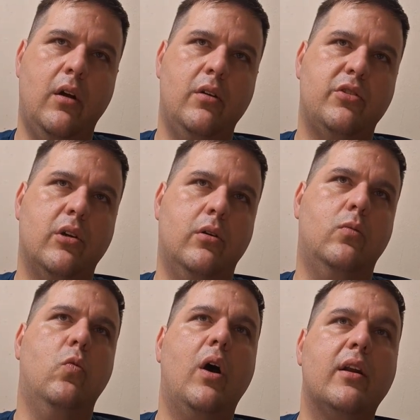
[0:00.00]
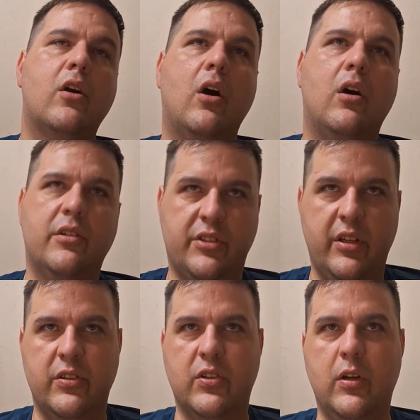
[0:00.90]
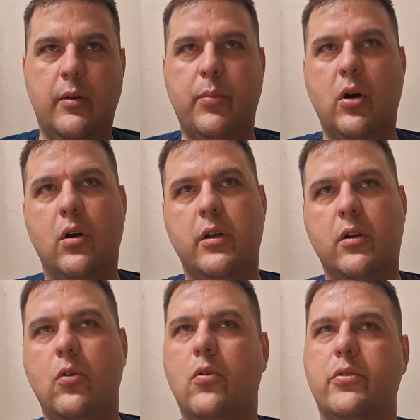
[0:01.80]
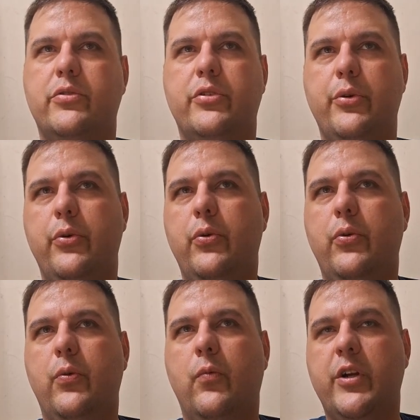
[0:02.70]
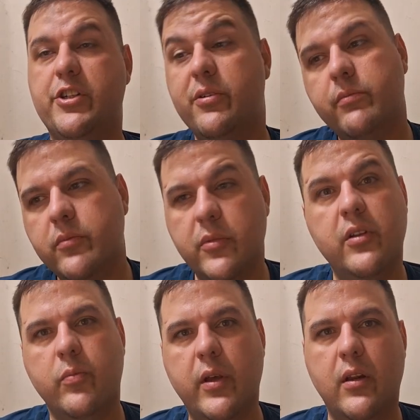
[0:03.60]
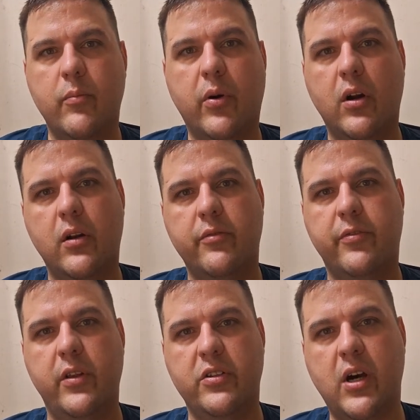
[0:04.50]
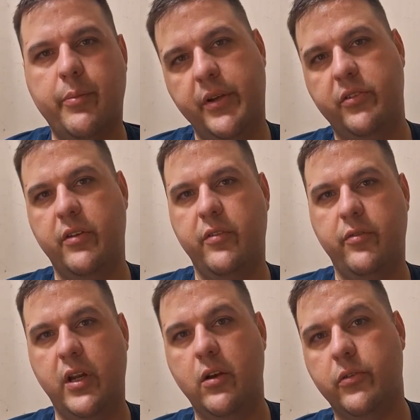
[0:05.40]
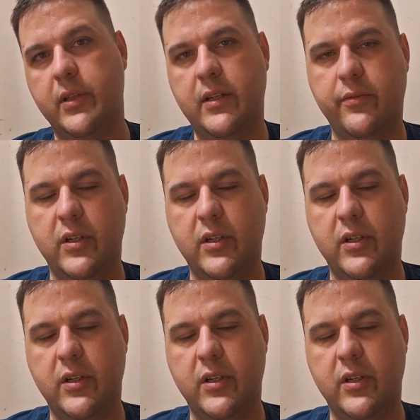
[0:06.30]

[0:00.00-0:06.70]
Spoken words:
So, what causes a particle to, which has been in part of the topics of the videos that I've